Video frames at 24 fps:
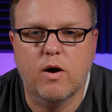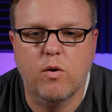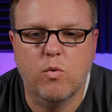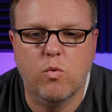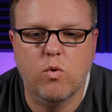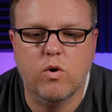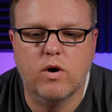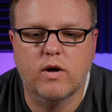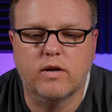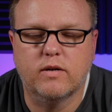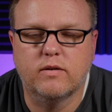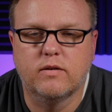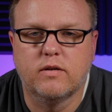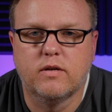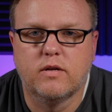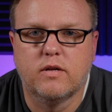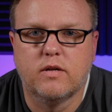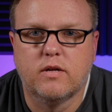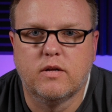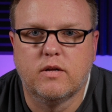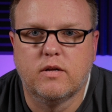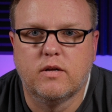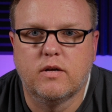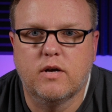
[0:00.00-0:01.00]
I want
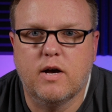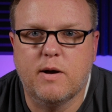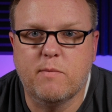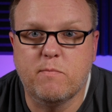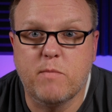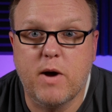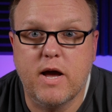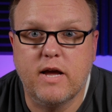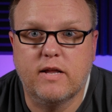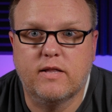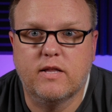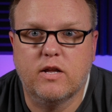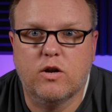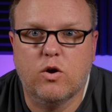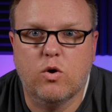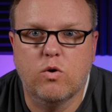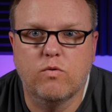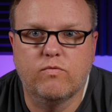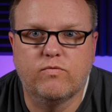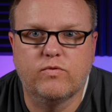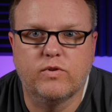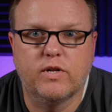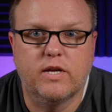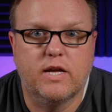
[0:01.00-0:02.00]
a mic that
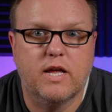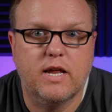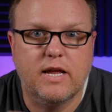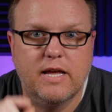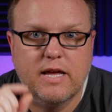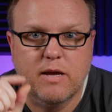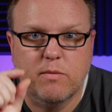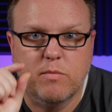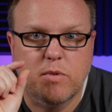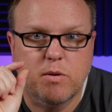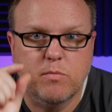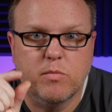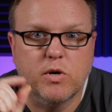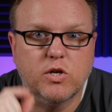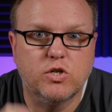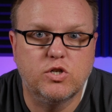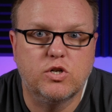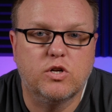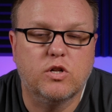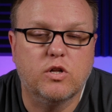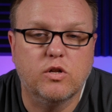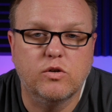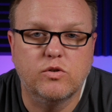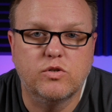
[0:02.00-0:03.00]
hopefully can get me
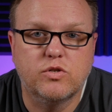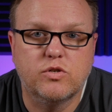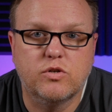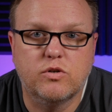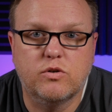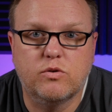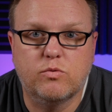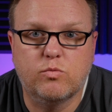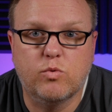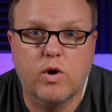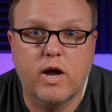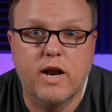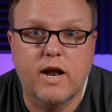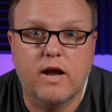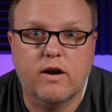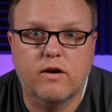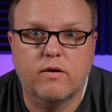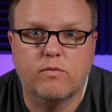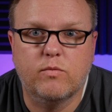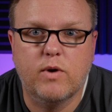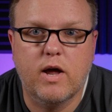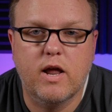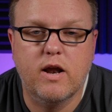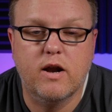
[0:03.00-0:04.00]
much closer right out
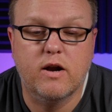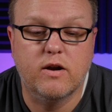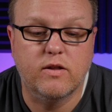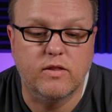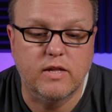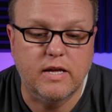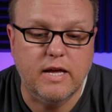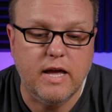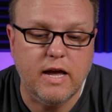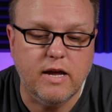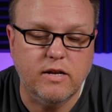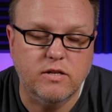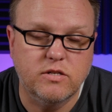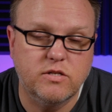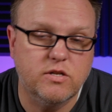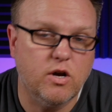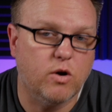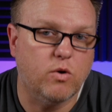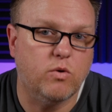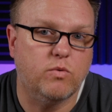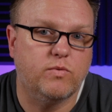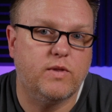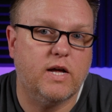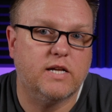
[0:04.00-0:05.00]
of the gate.
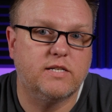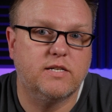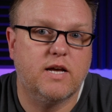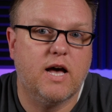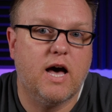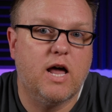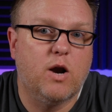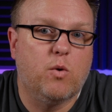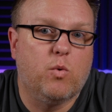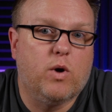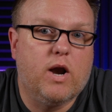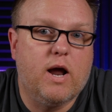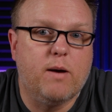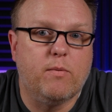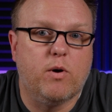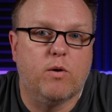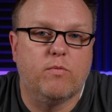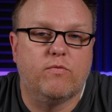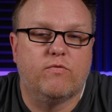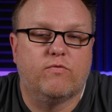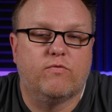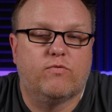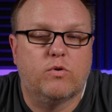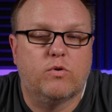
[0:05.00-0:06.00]
So that's kind of what I'm
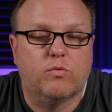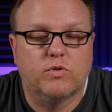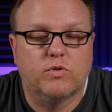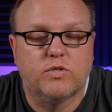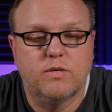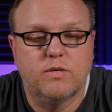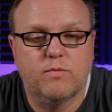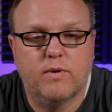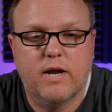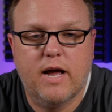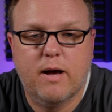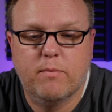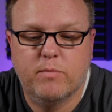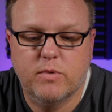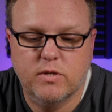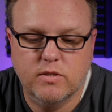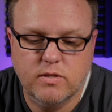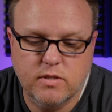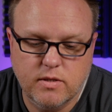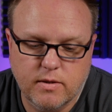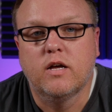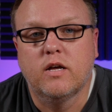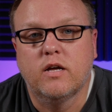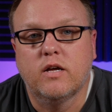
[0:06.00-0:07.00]
hoping for. We'll see what
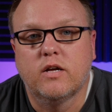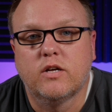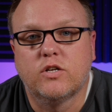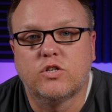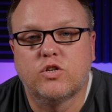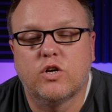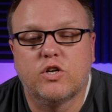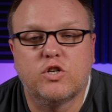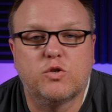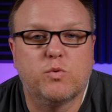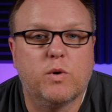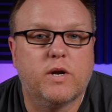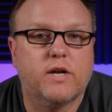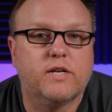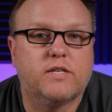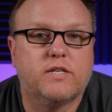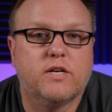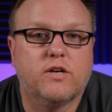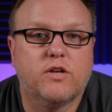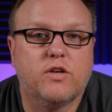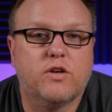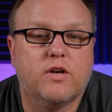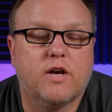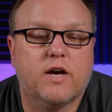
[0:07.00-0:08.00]
happens. So I just want to
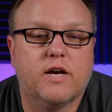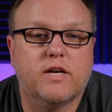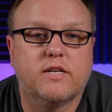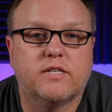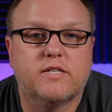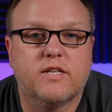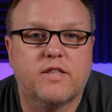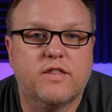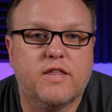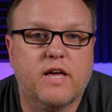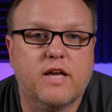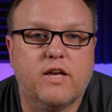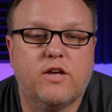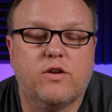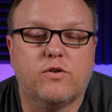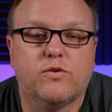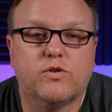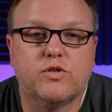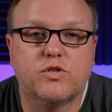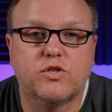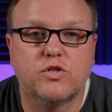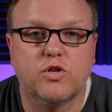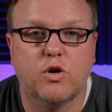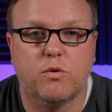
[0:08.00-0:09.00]
tell you guys, thank you
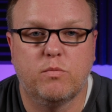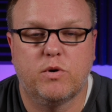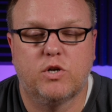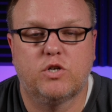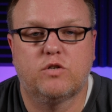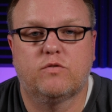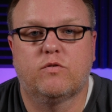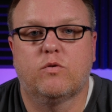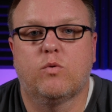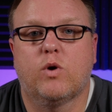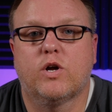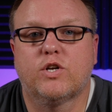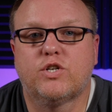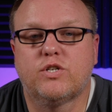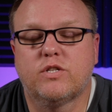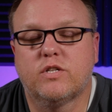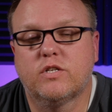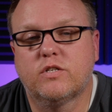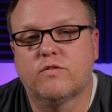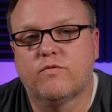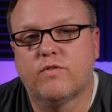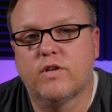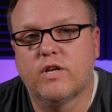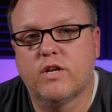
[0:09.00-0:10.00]
so much for watching
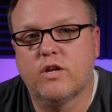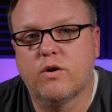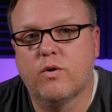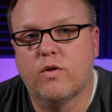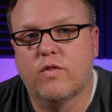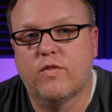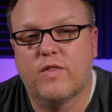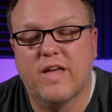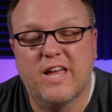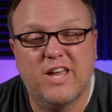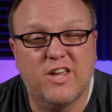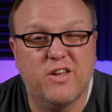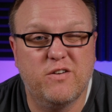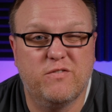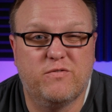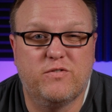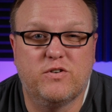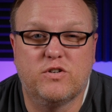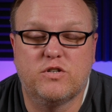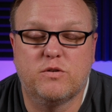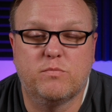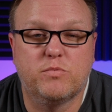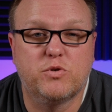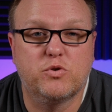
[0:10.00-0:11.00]
this video, and thank you
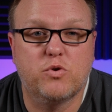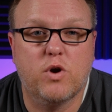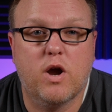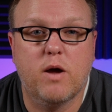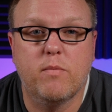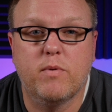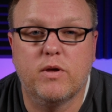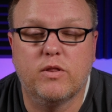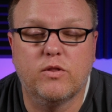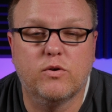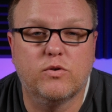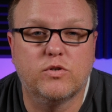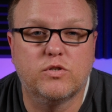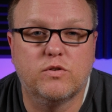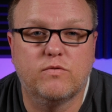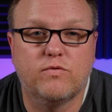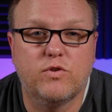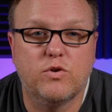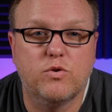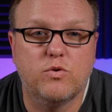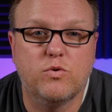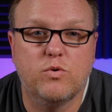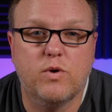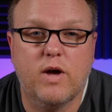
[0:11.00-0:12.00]
for subscribing, those of
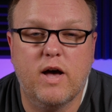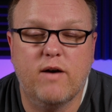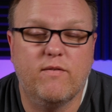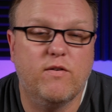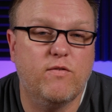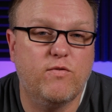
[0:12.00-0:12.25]
you who have.